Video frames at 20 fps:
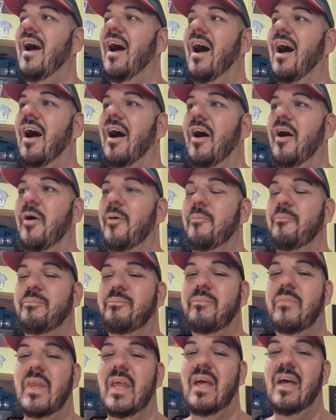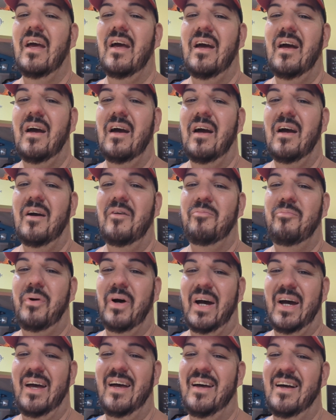Um,
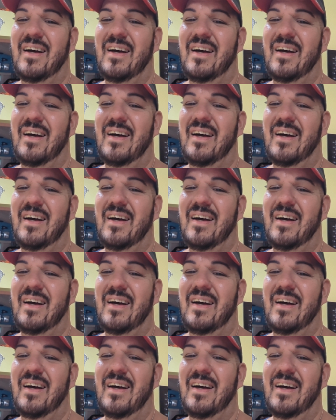but